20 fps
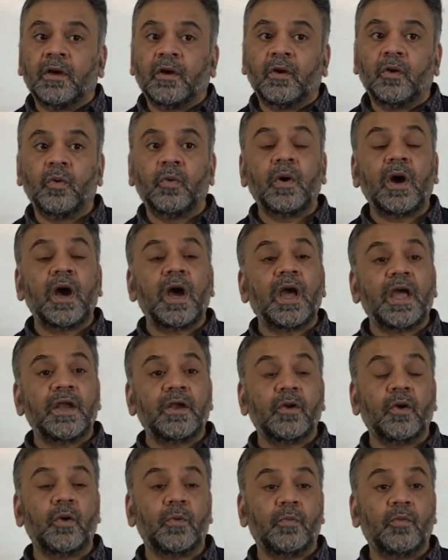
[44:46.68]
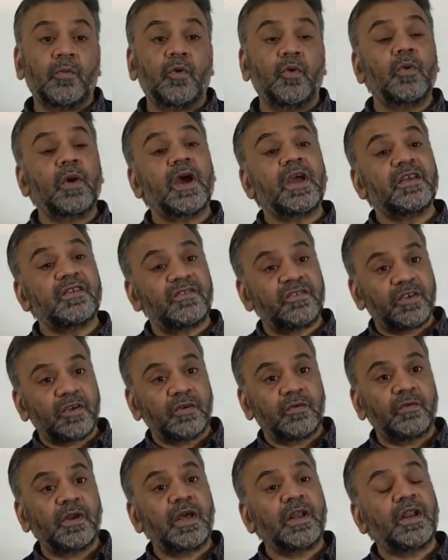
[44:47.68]
Huwa and hum. Huwa is
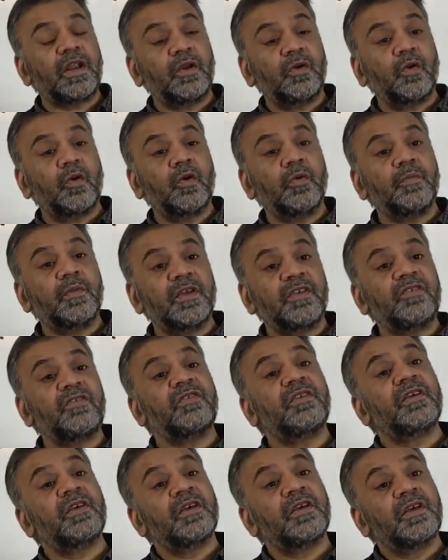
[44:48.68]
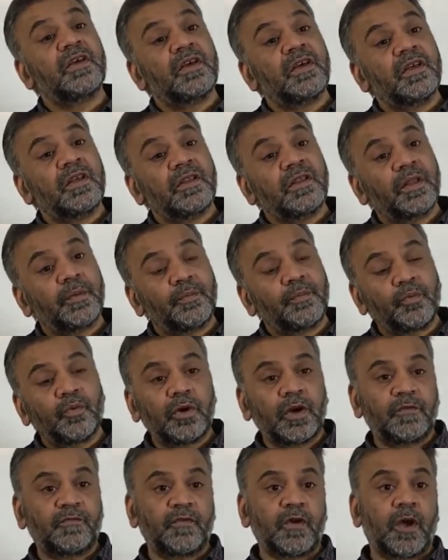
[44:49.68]
singular and hum is the
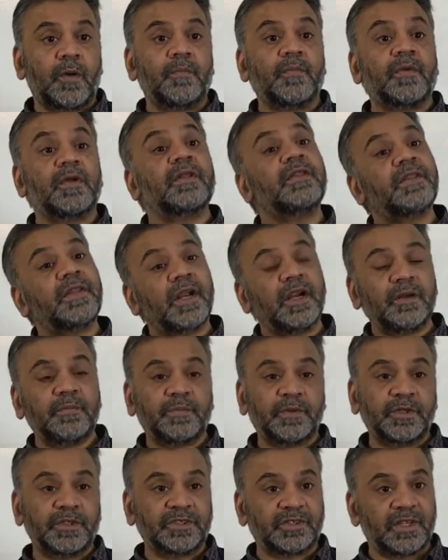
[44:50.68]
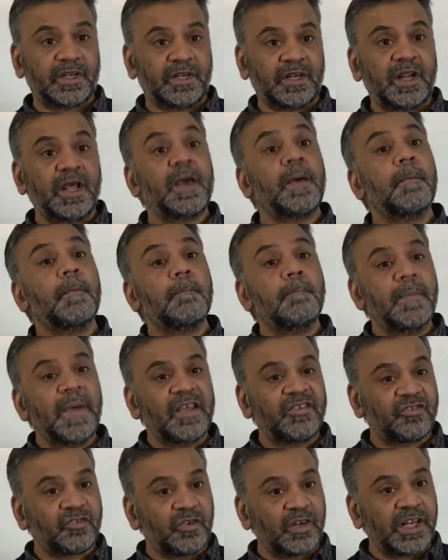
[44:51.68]
plural form. Third person,
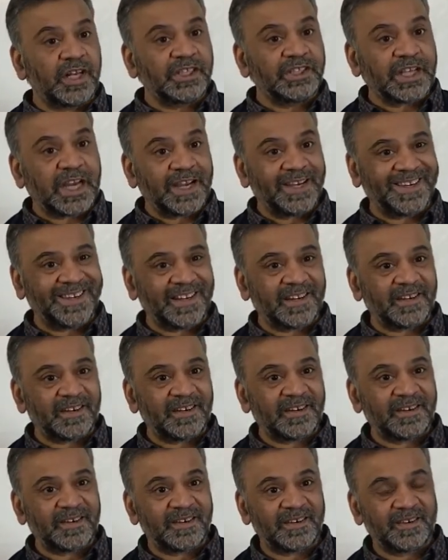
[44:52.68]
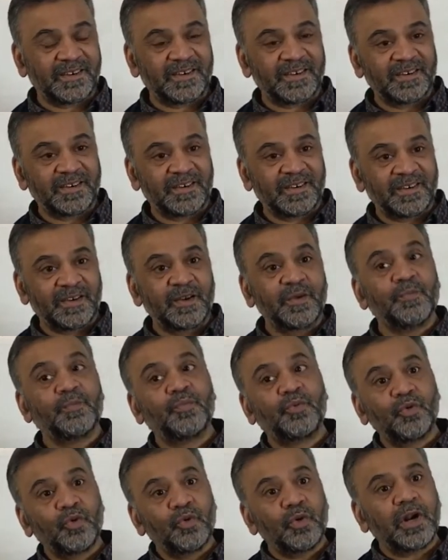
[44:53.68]
masculine gender,
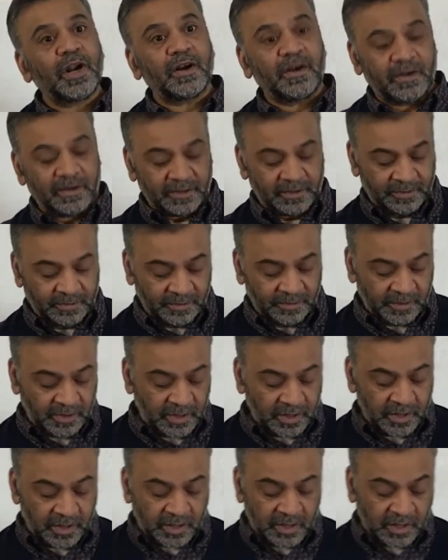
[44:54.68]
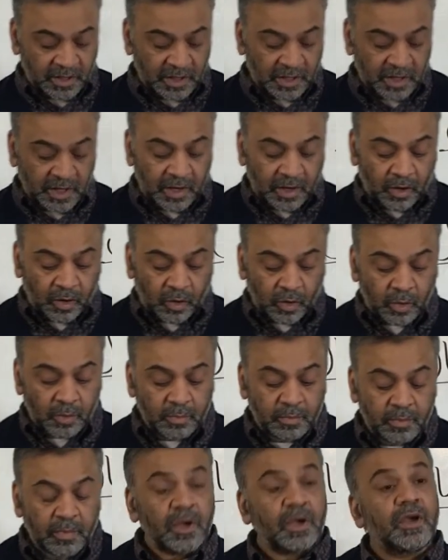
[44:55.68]
plural.
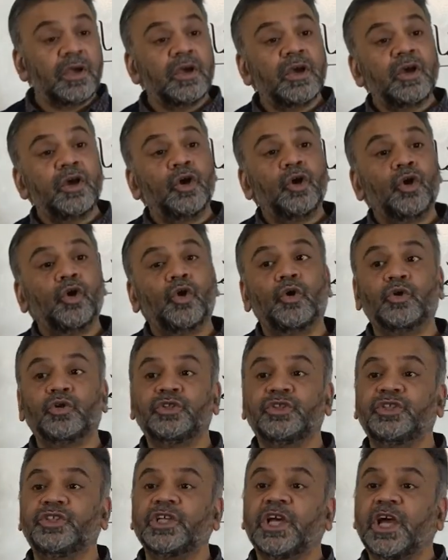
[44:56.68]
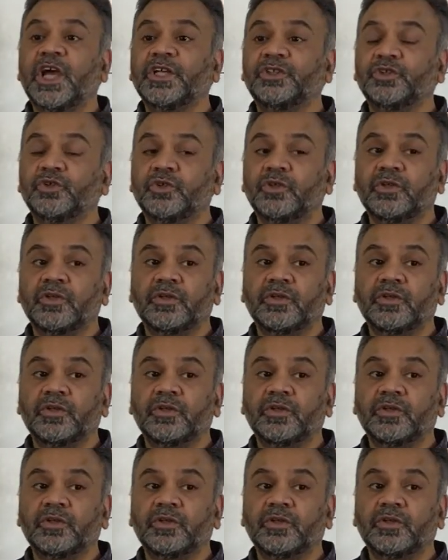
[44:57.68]
Hum hujjajun.